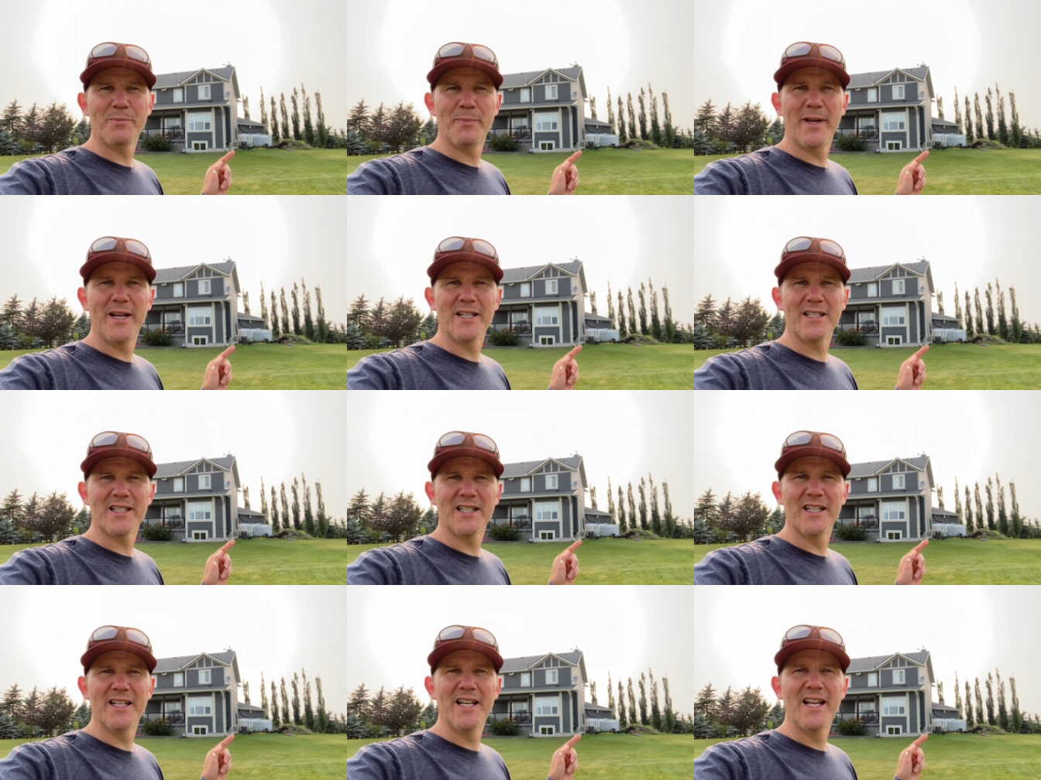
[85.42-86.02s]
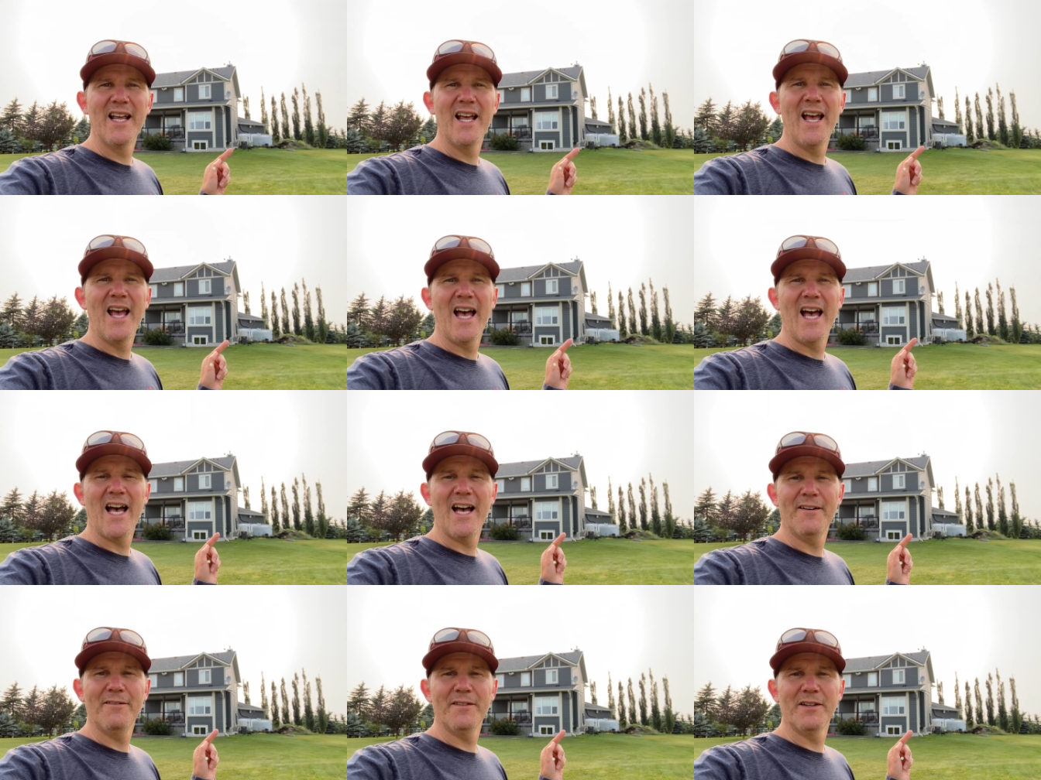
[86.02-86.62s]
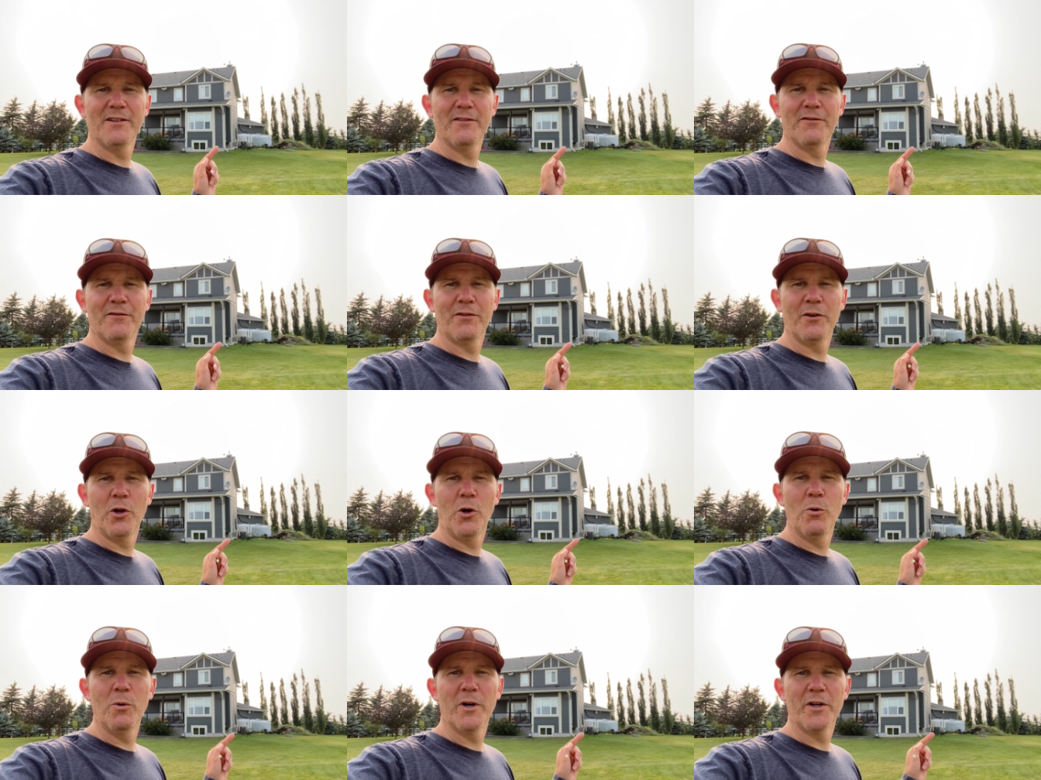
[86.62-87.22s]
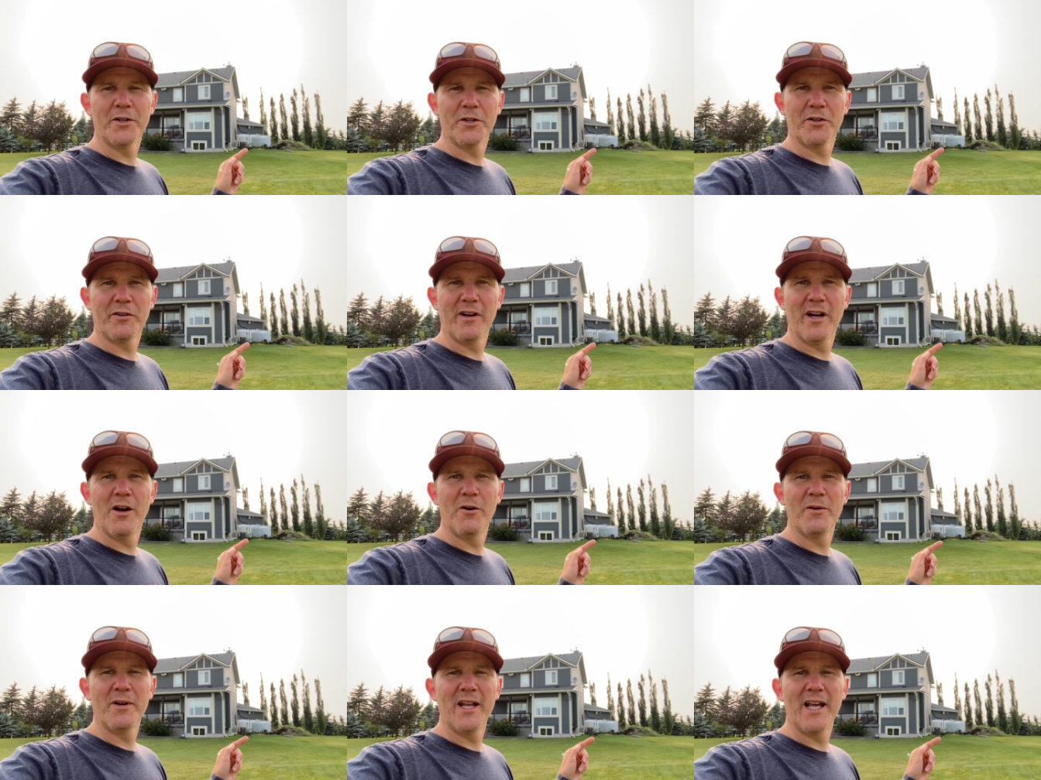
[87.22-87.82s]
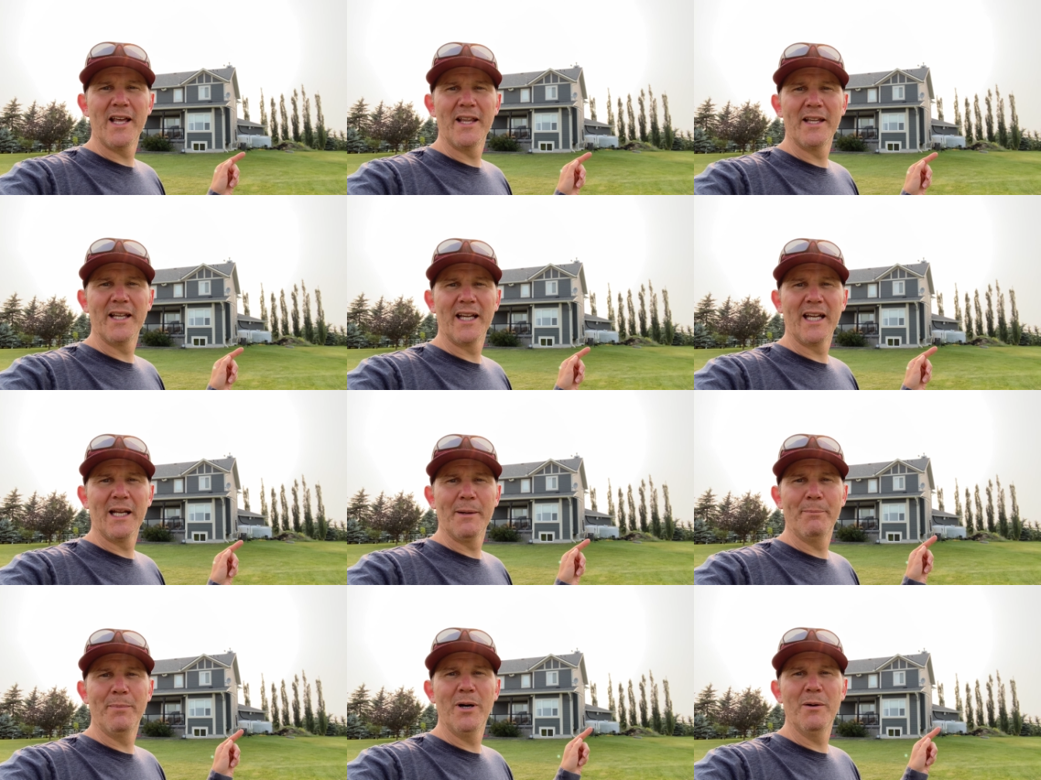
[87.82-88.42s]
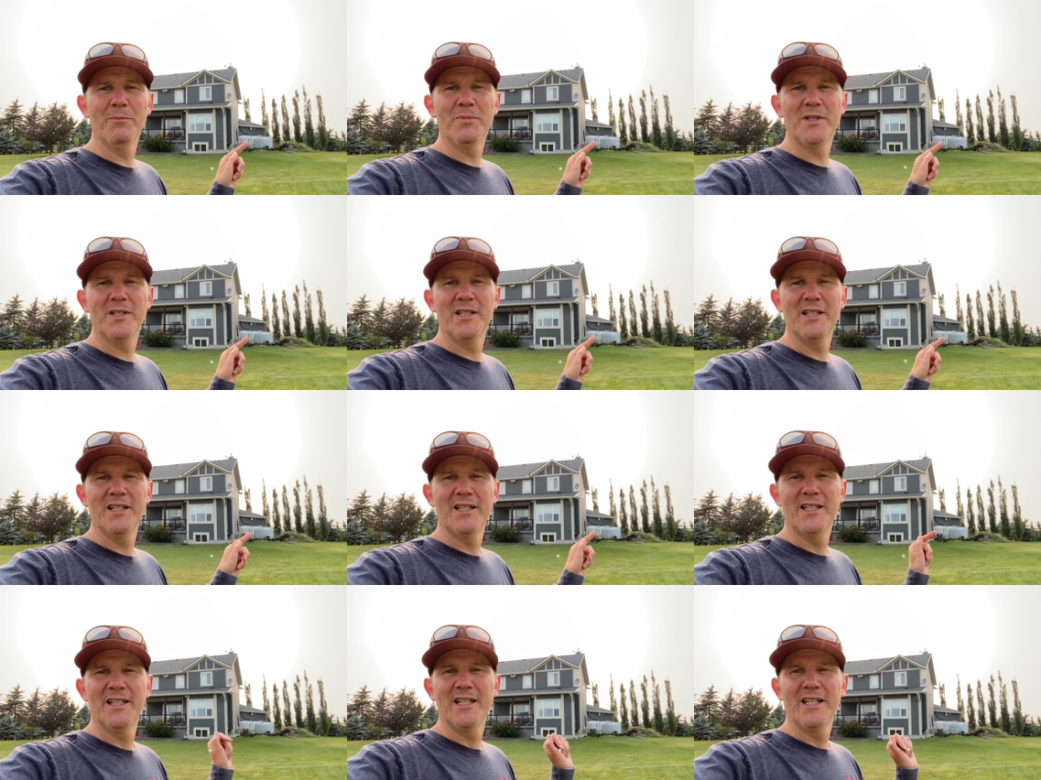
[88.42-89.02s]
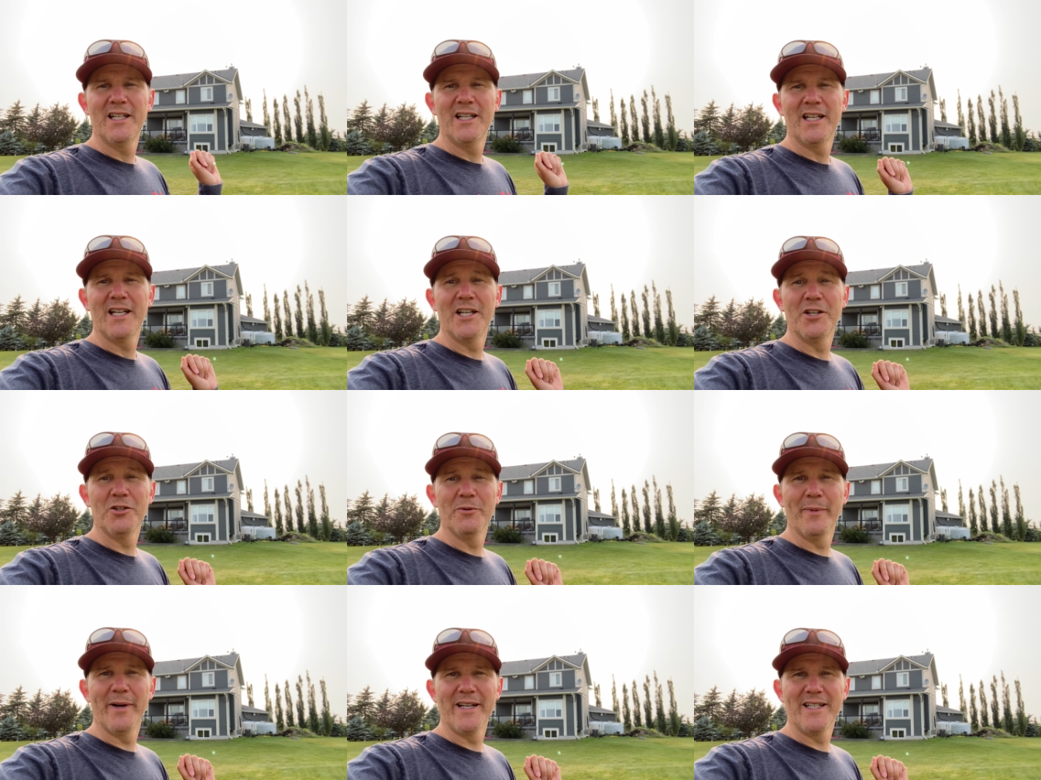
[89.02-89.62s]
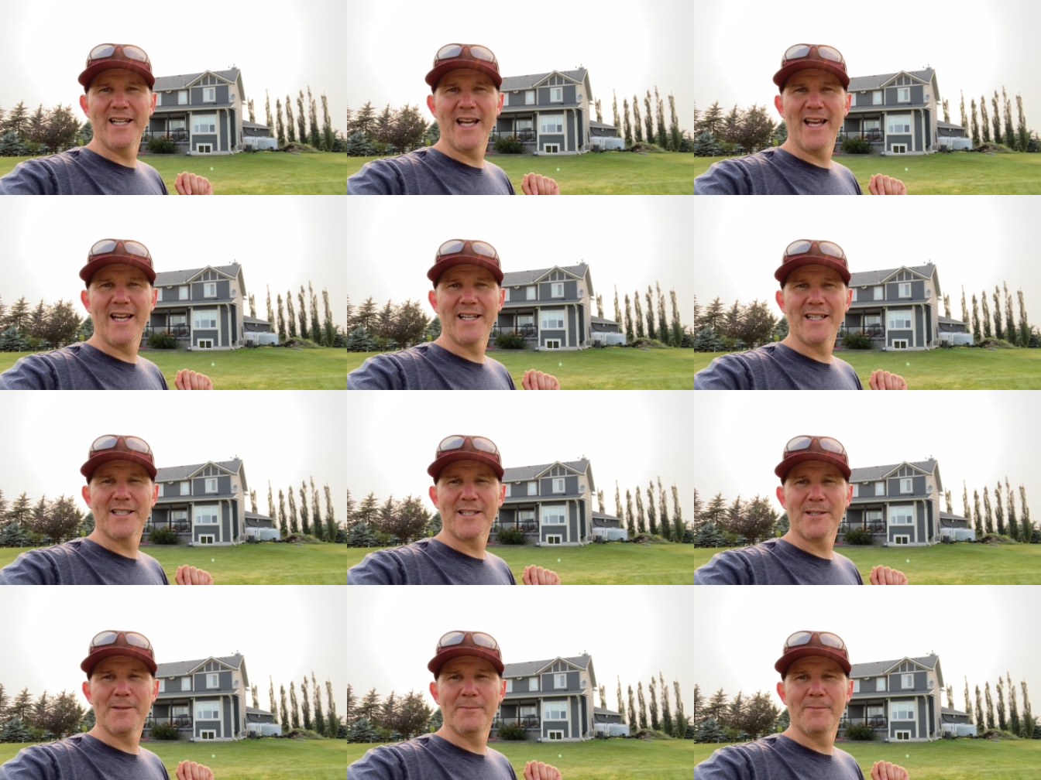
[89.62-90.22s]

basin, have it flow underground and then get pumped into my tanks.